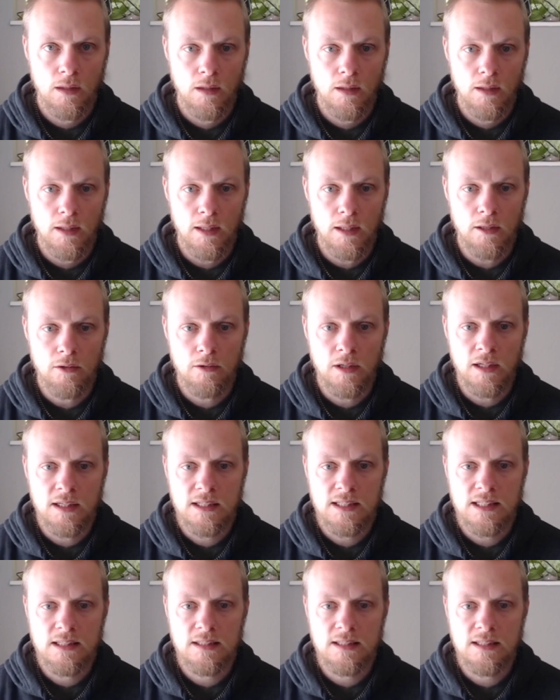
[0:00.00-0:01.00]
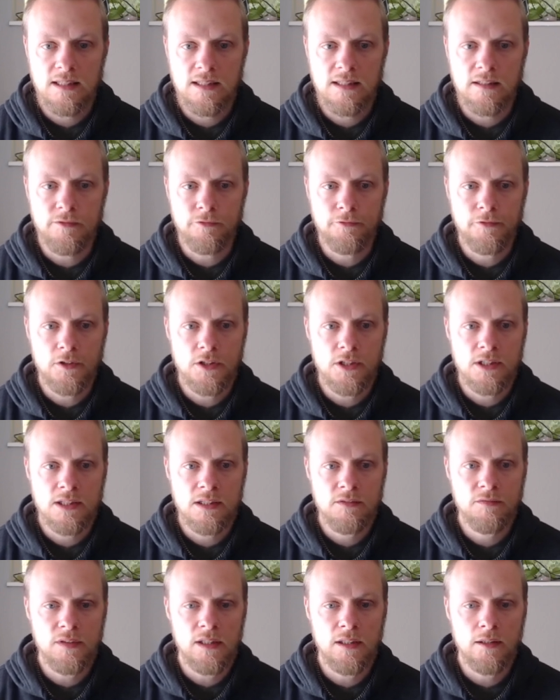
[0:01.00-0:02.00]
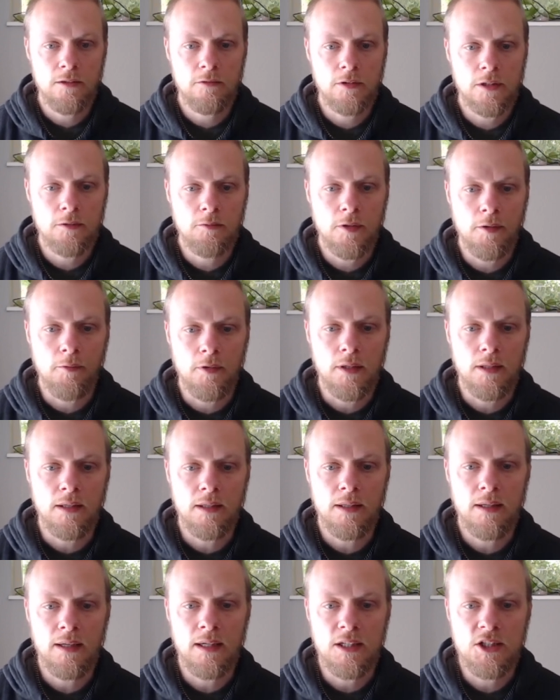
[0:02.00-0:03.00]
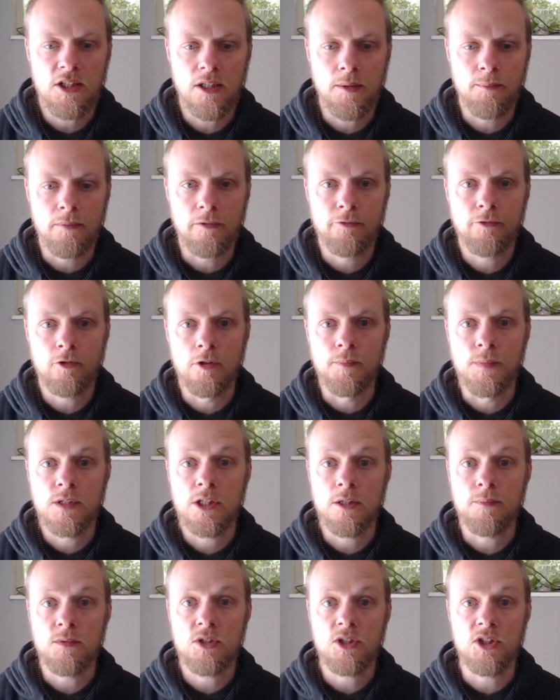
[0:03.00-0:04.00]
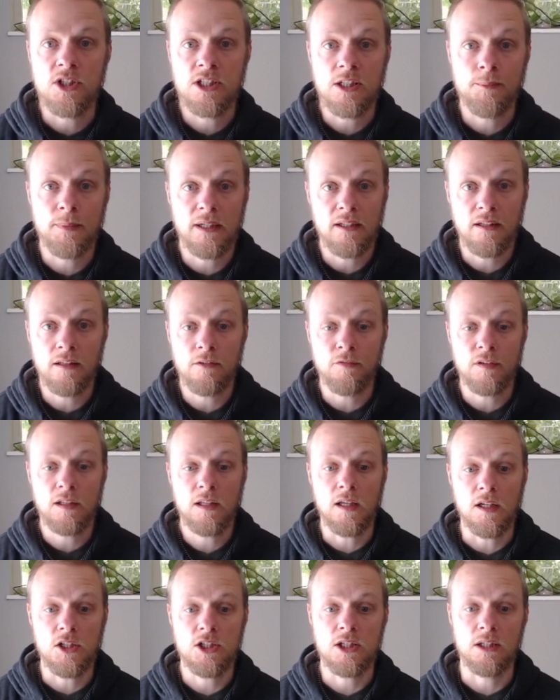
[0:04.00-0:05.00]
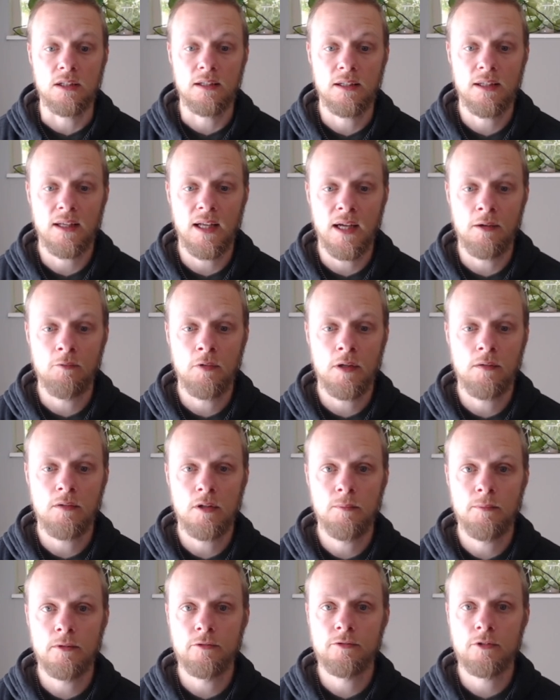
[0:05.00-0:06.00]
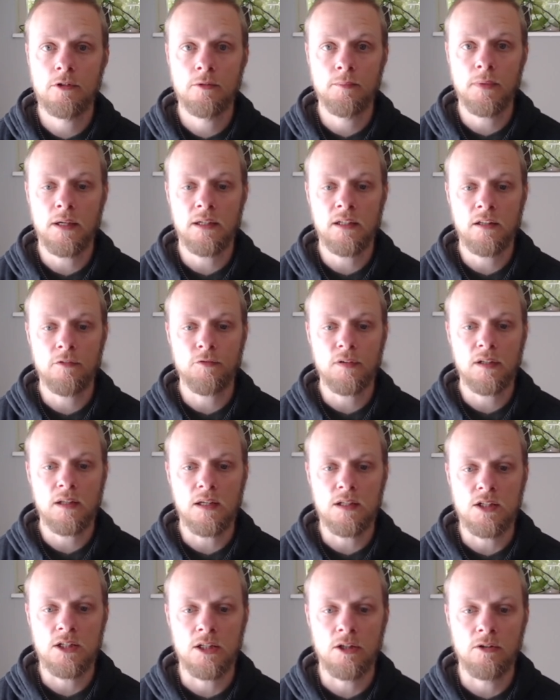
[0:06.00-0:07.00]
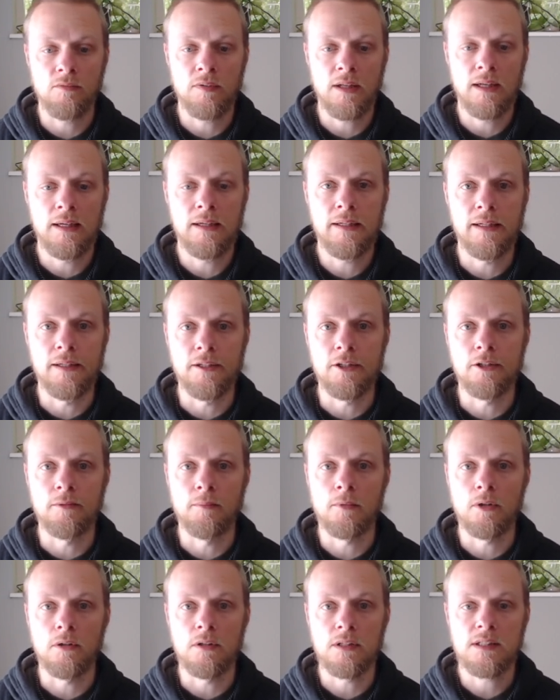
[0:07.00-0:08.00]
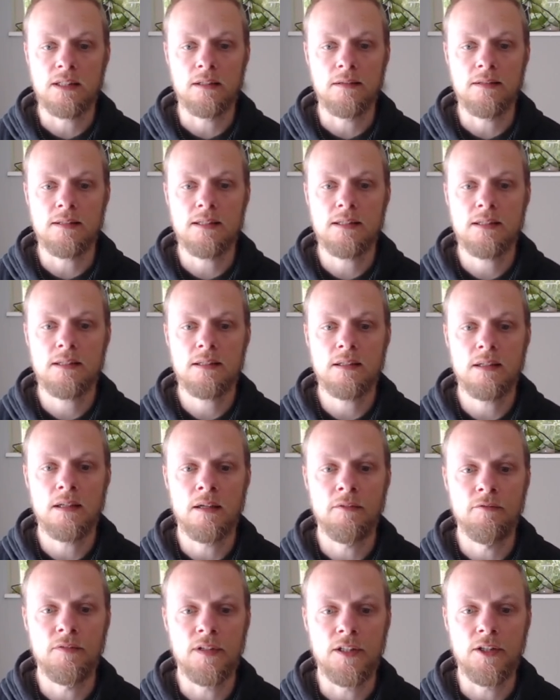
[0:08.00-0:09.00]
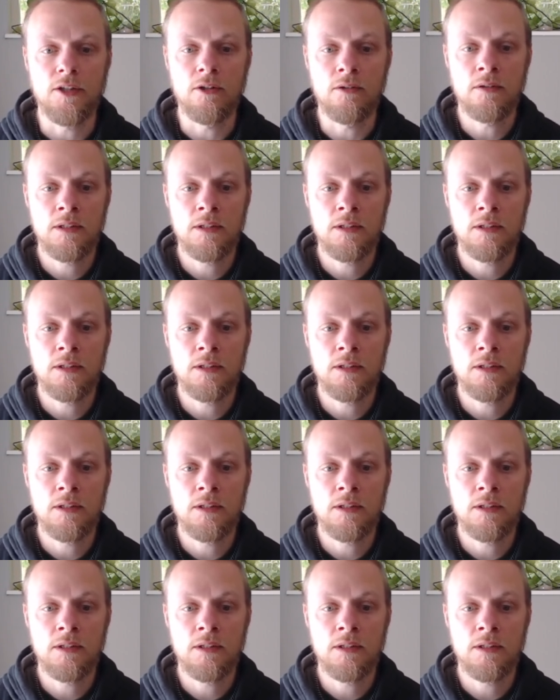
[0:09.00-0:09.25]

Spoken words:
Hello guys, this is the first video where we will actually perform some system identification, and we will perform identification of linear models in this video.